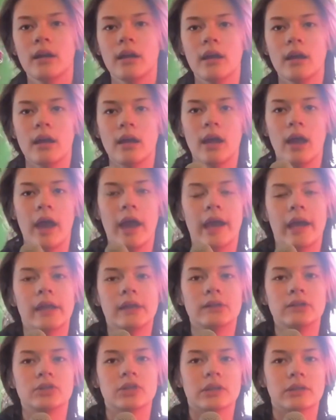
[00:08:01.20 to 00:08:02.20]

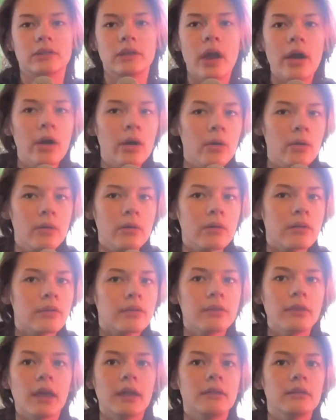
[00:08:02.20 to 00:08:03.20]
and just know
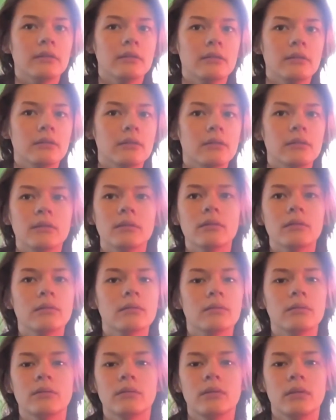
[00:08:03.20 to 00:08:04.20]
that
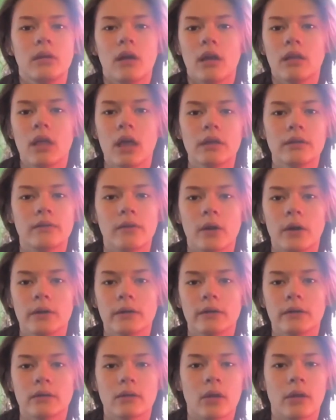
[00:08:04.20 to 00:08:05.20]
a lot of
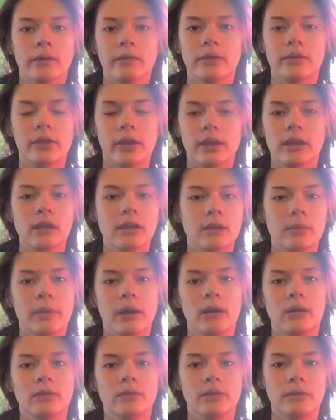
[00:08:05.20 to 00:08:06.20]
artists aren't thinking
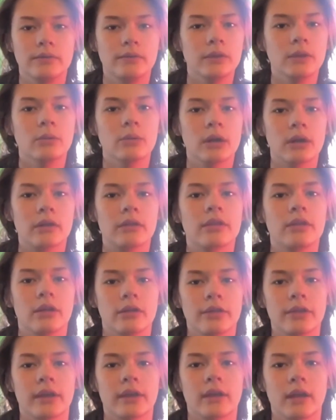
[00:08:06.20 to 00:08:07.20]
about the viewer, they're
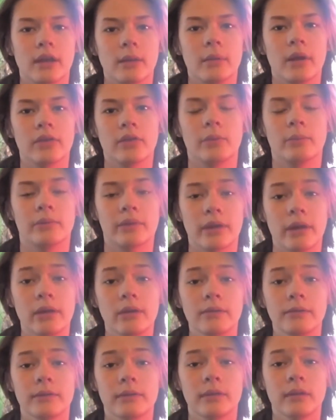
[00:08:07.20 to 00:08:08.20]
thinking about
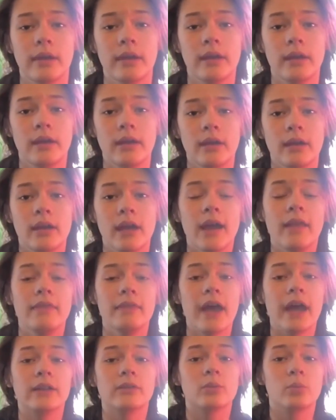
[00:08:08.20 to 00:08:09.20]
themselves. And
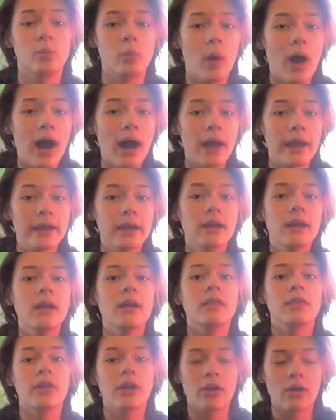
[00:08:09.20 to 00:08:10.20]
that's why
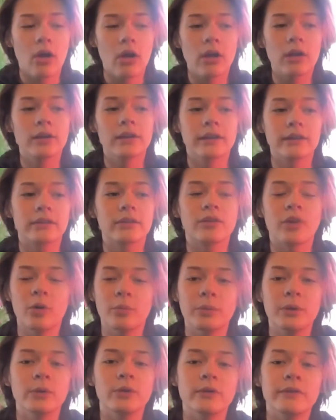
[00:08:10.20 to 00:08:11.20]
their art is so
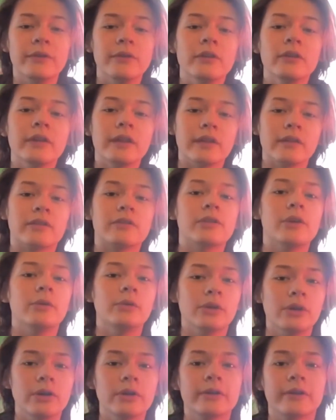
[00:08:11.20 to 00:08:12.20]
beautiful and so
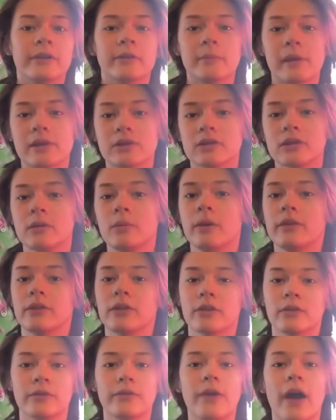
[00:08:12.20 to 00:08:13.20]
good, especially when there's
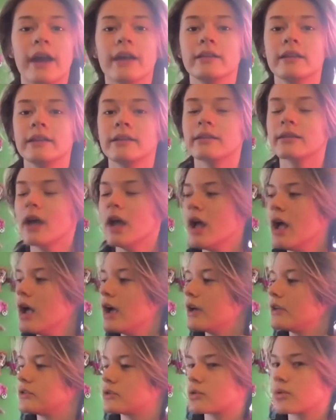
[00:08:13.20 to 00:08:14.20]
violence
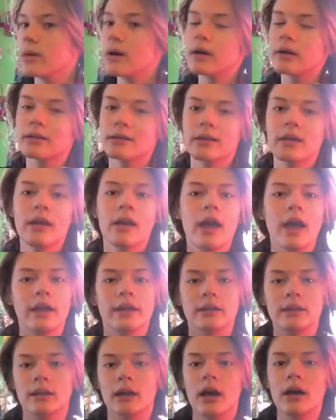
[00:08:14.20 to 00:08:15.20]
and drugs and
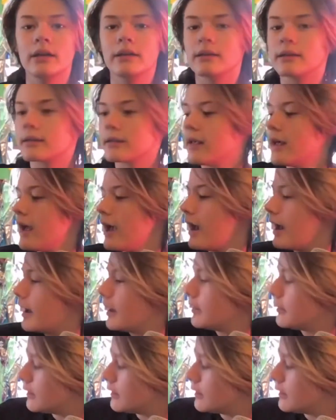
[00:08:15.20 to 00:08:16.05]
guns and,